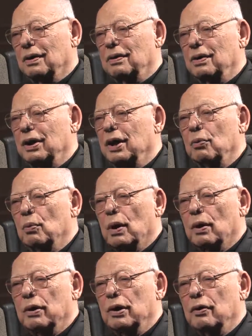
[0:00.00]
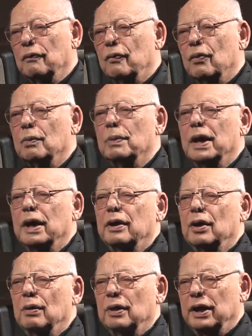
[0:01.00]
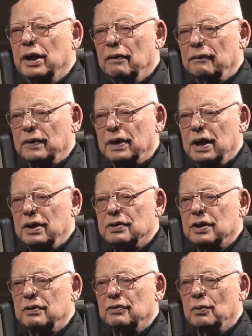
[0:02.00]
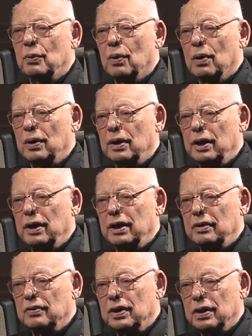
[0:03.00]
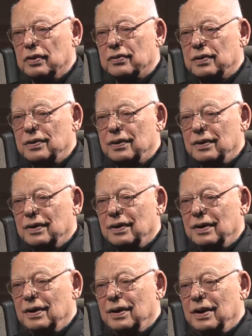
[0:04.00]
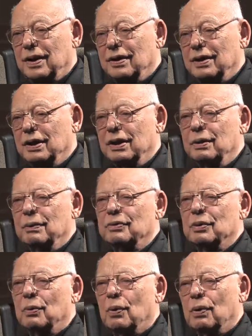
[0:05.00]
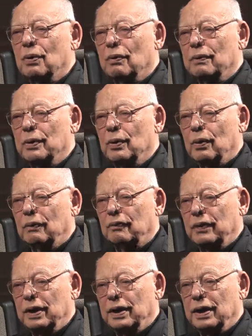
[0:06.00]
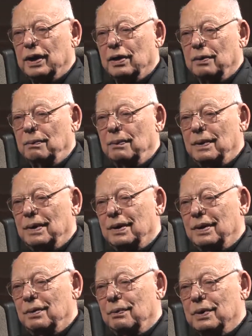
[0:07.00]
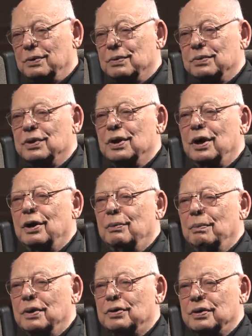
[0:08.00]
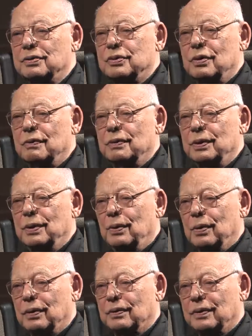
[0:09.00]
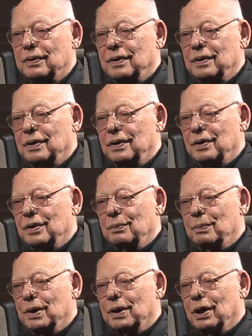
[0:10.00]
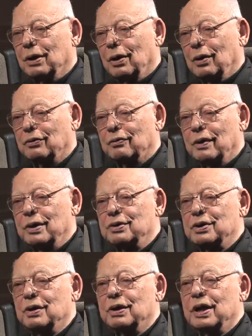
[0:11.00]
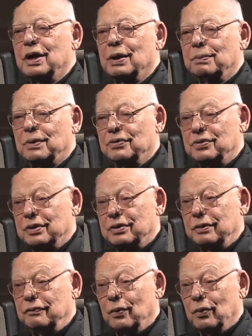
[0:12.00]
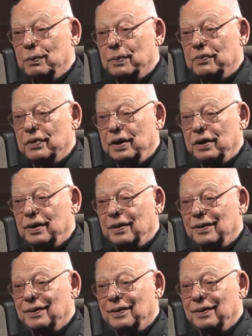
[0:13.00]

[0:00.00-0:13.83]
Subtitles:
you didn't wear a uniform, you had no identification as a war, it didn't exist. Then there was a war over North Vietnam, which was 100 missions over the north. But our loss ratio got up to 64%.